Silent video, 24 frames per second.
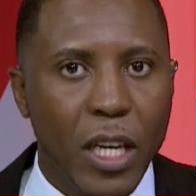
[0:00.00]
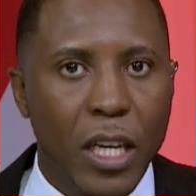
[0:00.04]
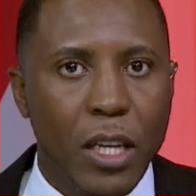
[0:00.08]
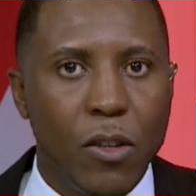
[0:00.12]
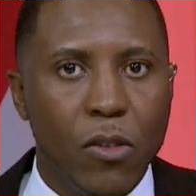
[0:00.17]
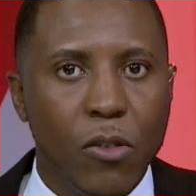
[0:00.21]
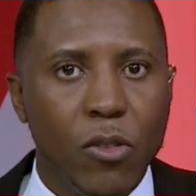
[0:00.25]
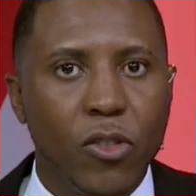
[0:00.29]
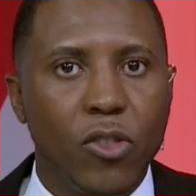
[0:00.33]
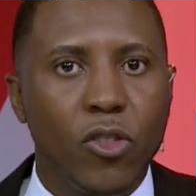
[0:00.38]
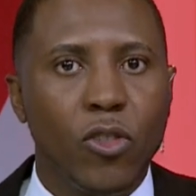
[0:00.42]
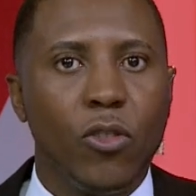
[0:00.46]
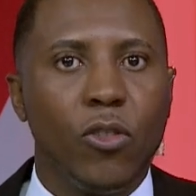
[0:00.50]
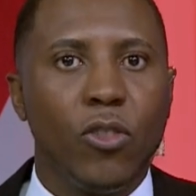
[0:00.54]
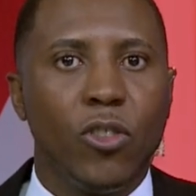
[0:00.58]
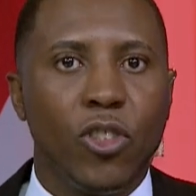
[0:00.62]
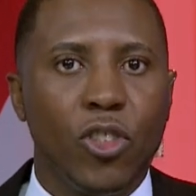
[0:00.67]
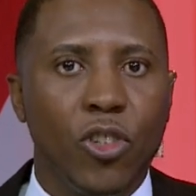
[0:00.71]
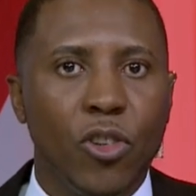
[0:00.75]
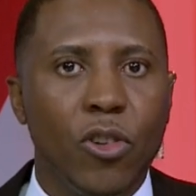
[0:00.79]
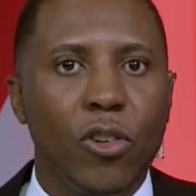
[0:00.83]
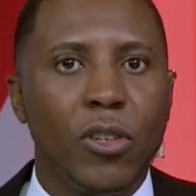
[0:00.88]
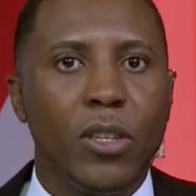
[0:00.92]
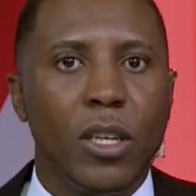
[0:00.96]
in also
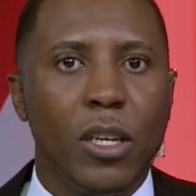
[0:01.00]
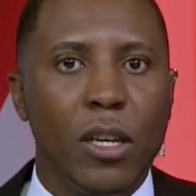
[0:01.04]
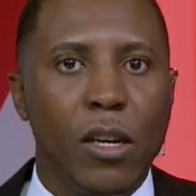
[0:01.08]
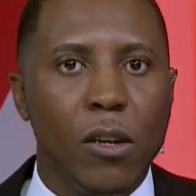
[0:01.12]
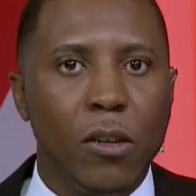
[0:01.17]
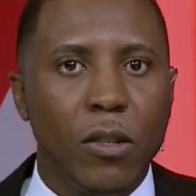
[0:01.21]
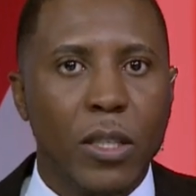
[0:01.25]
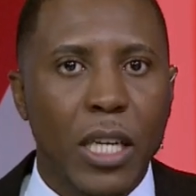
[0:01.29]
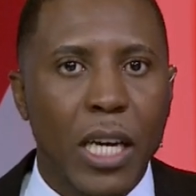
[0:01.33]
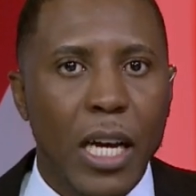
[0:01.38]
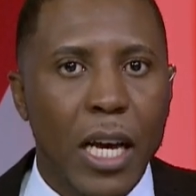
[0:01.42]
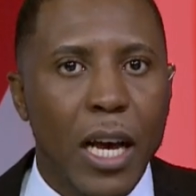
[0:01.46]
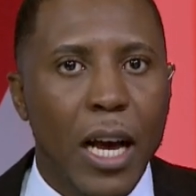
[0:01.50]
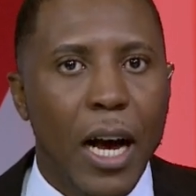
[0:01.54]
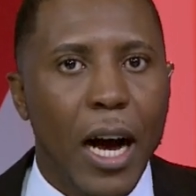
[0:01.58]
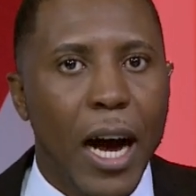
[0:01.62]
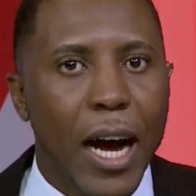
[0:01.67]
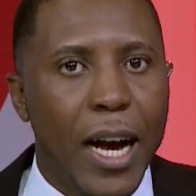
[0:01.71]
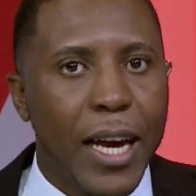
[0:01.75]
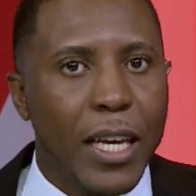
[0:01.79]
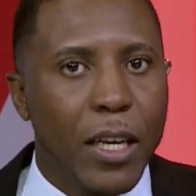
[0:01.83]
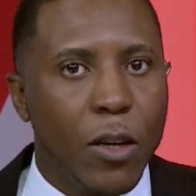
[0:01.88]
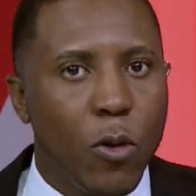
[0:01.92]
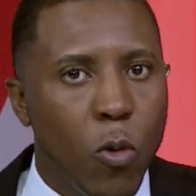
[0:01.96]
churning out
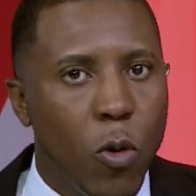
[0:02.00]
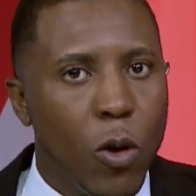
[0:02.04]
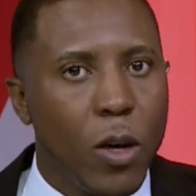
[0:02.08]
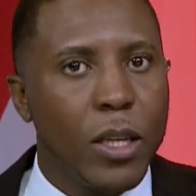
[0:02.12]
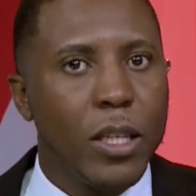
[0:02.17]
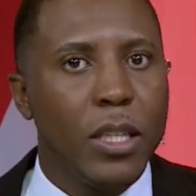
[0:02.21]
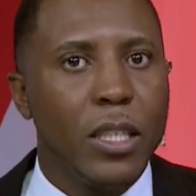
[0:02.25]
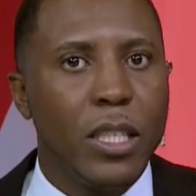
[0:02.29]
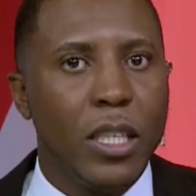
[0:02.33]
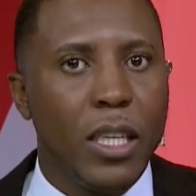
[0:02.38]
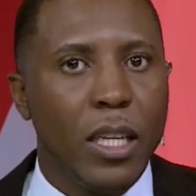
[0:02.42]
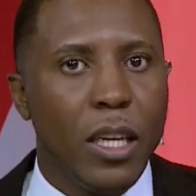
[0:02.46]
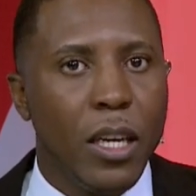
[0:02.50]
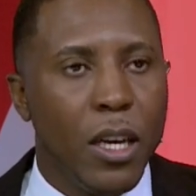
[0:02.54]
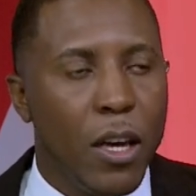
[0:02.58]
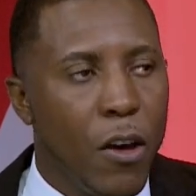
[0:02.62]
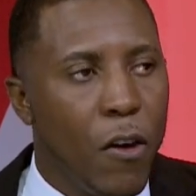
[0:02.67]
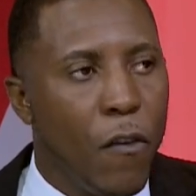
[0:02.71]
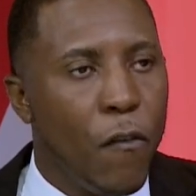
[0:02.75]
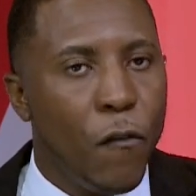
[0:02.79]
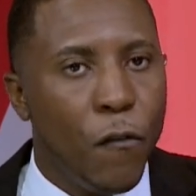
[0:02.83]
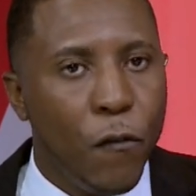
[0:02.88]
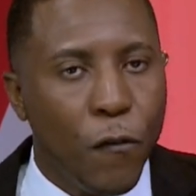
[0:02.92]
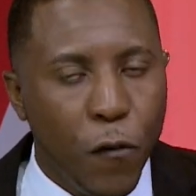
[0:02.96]
high quality
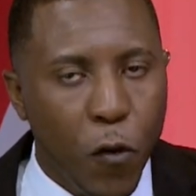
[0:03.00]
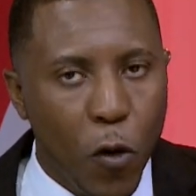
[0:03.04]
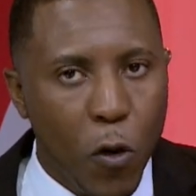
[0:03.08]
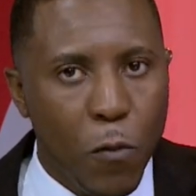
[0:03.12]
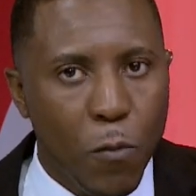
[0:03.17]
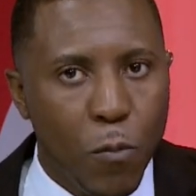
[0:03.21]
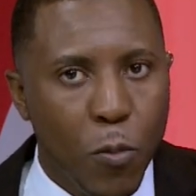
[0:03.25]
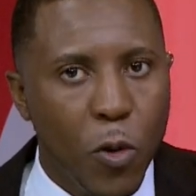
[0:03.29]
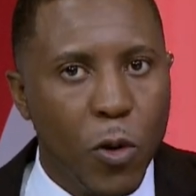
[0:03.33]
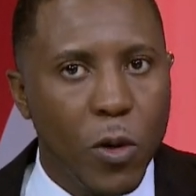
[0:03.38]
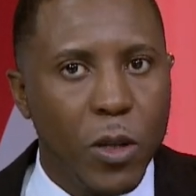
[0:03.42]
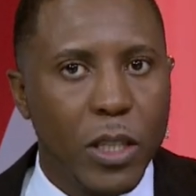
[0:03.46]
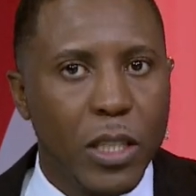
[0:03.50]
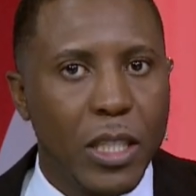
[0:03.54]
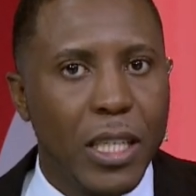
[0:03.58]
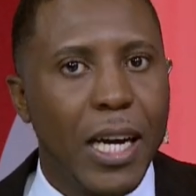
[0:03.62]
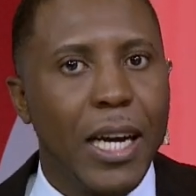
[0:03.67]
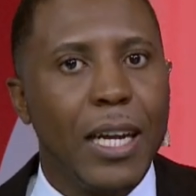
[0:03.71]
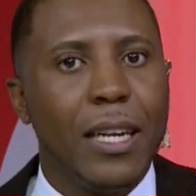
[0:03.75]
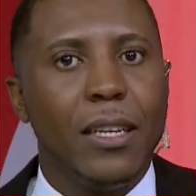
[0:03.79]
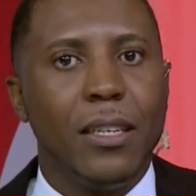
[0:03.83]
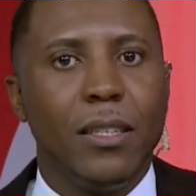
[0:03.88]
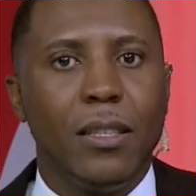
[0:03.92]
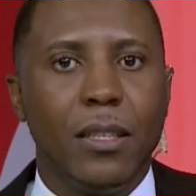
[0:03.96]
football
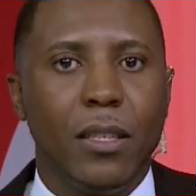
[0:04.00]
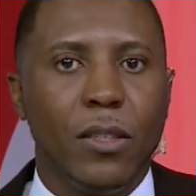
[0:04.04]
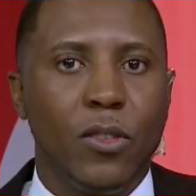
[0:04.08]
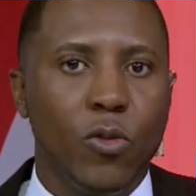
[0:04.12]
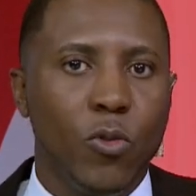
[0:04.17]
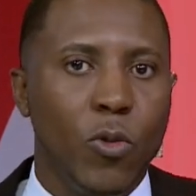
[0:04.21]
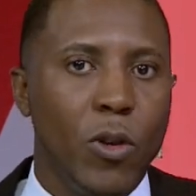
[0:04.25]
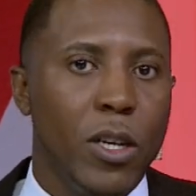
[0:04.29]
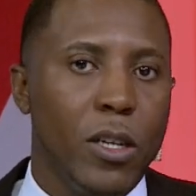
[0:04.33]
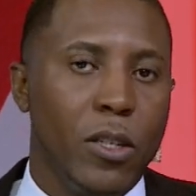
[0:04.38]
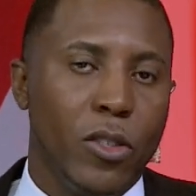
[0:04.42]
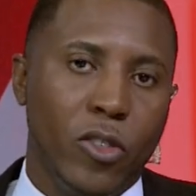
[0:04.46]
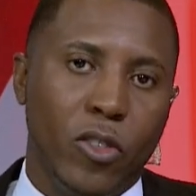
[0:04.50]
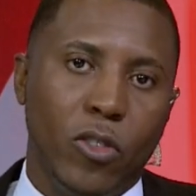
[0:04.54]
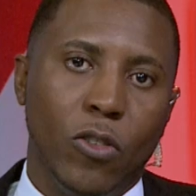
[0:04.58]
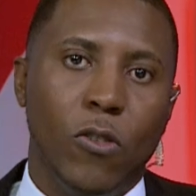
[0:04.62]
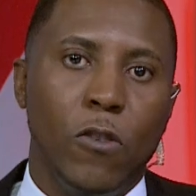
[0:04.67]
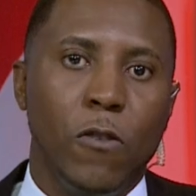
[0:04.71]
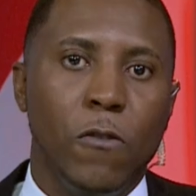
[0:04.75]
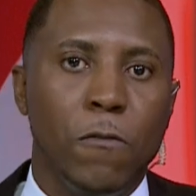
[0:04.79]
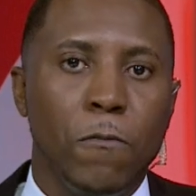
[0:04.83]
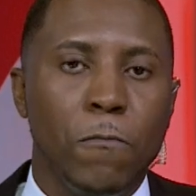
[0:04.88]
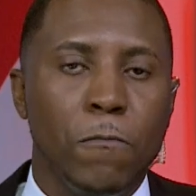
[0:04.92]
talent as well. So yeah.